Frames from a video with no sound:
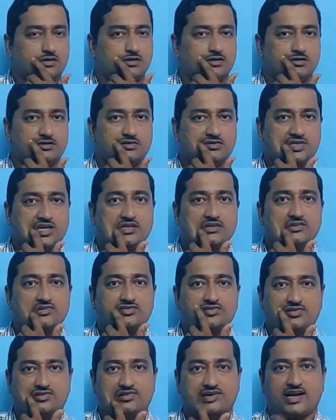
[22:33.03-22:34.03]

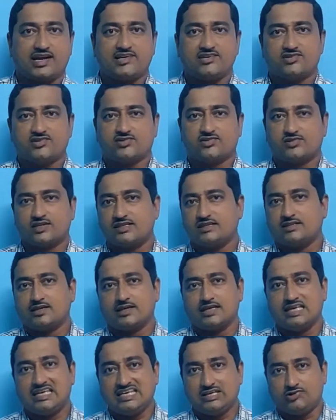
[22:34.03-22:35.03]
sun rises in the
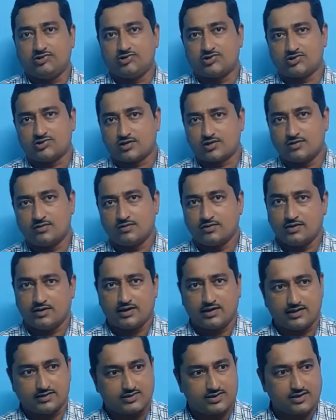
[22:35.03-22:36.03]
east
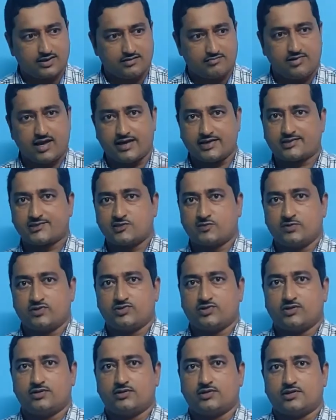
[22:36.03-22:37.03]
as a direct speech
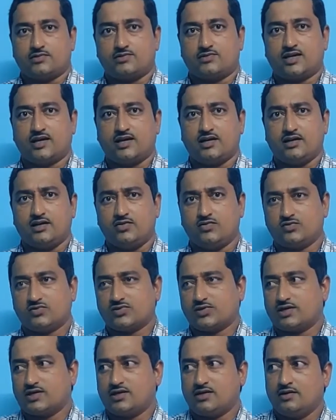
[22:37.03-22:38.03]
sentence, can you
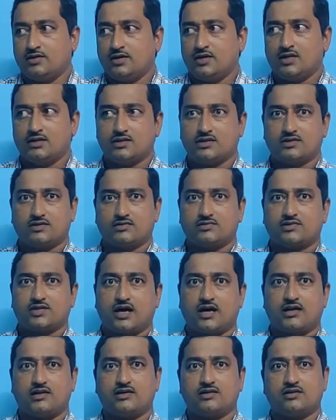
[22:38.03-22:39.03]
say that the
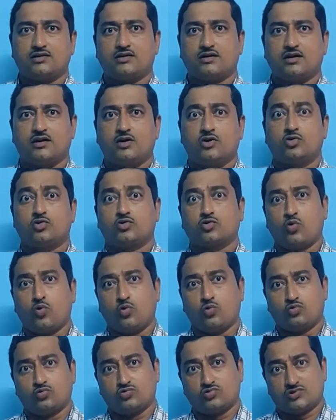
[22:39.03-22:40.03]
sun
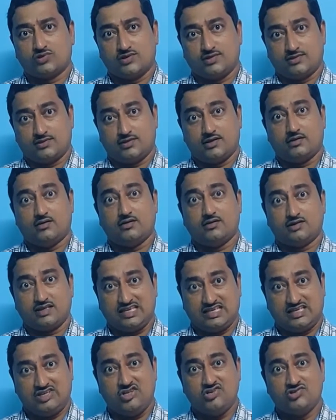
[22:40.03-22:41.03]
rose in the
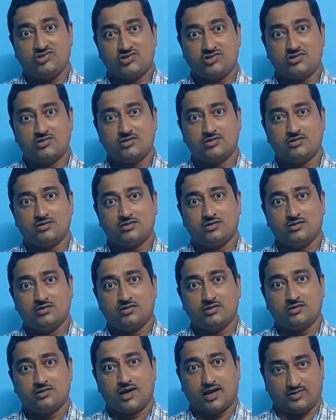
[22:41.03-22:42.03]
east?
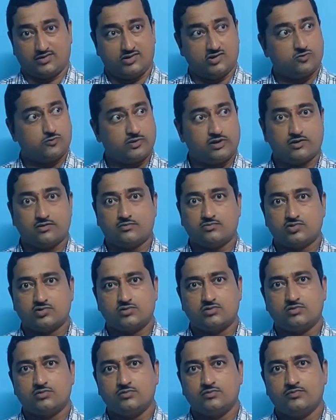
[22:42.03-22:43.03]
Can this become
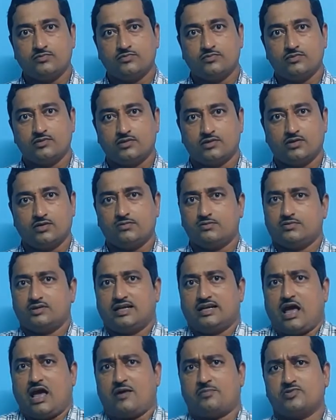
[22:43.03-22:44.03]
so? No,
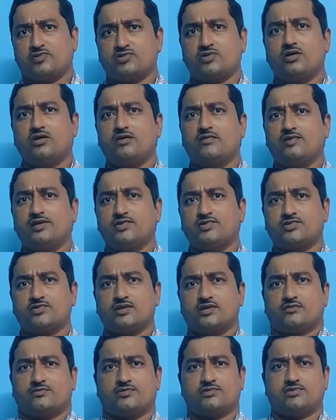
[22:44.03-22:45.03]
it happens always,
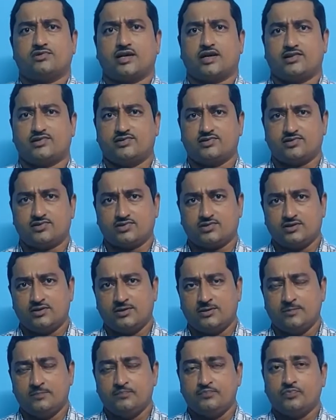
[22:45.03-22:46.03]
therefore rises.
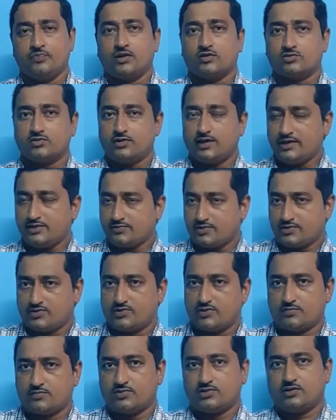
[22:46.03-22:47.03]
So likewise you
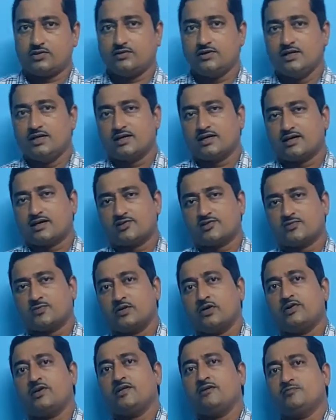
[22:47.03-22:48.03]
observe,
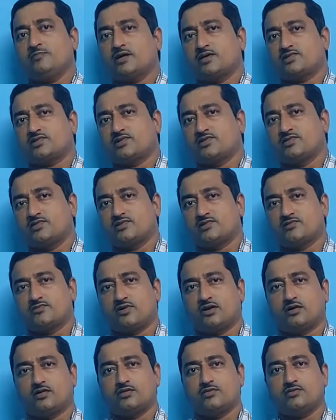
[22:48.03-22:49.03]
corresponding past tense is
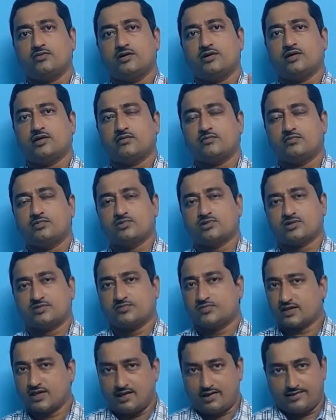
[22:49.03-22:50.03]
followed in most of
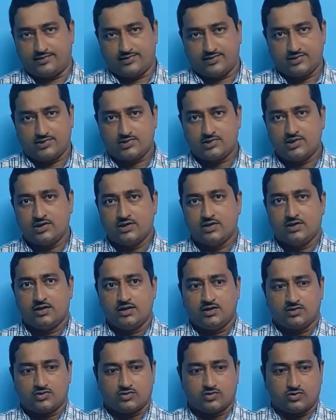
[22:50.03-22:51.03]
the cases.
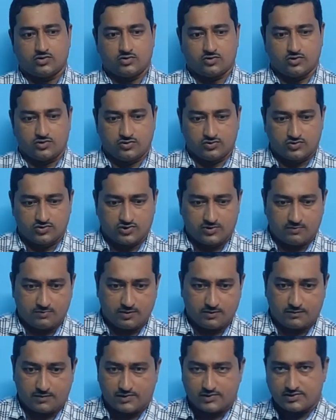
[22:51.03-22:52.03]
So you use
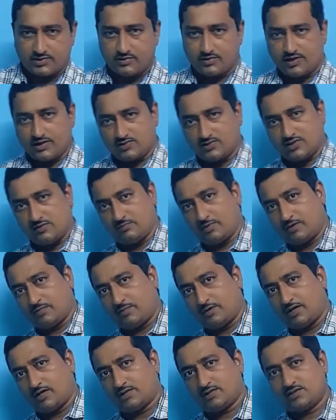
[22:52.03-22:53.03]
simple present takes simple
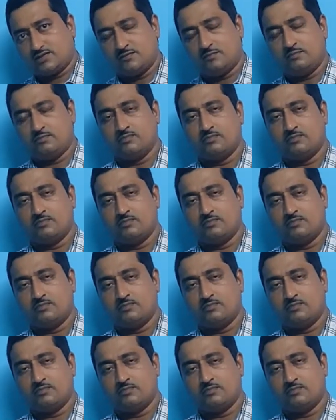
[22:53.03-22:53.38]
past